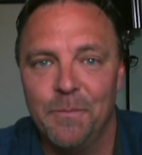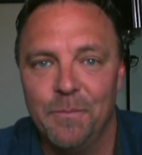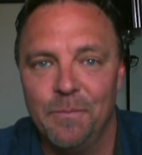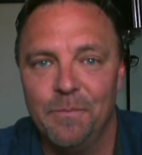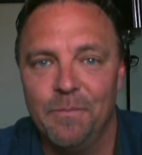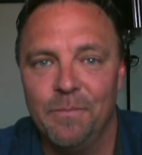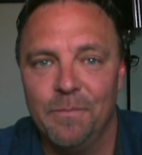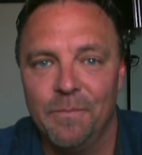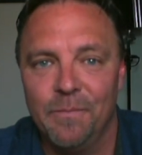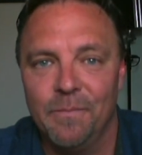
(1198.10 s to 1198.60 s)

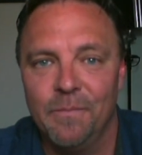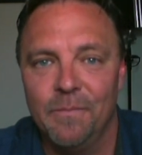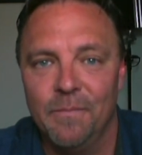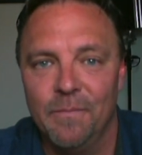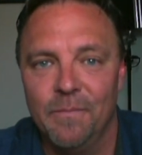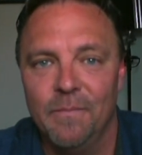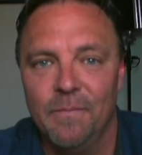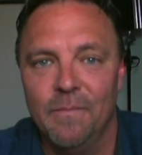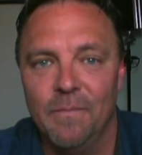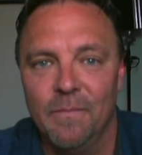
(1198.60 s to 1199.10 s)

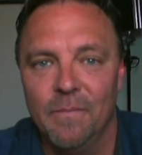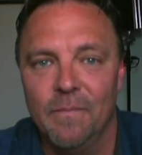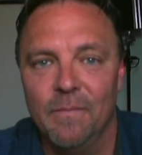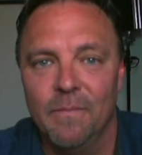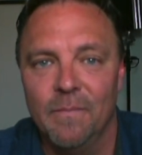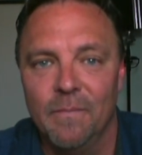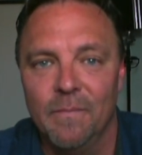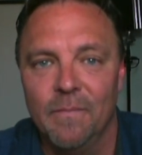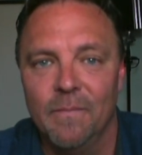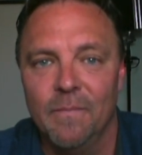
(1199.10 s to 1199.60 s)

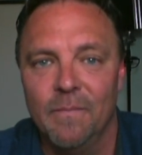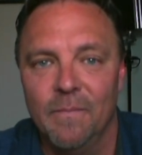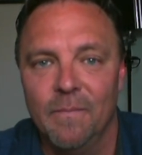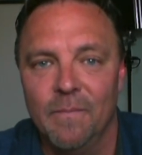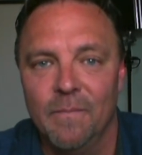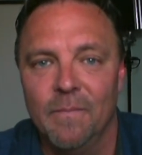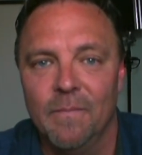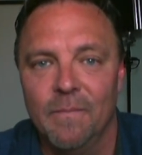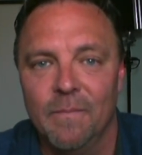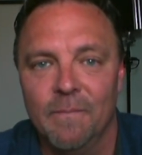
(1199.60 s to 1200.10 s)

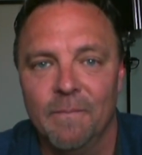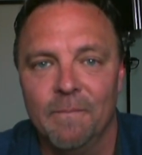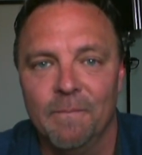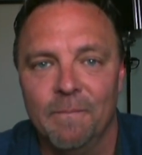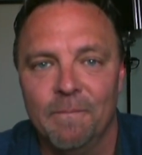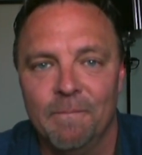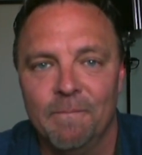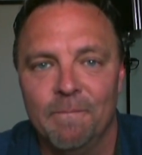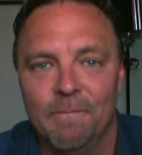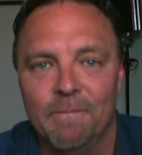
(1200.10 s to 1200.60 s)

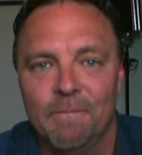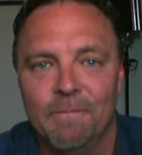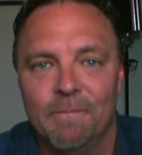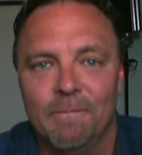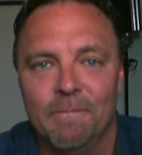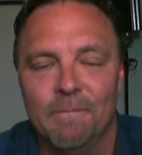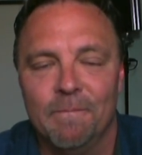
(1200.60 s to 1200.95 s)
(silent)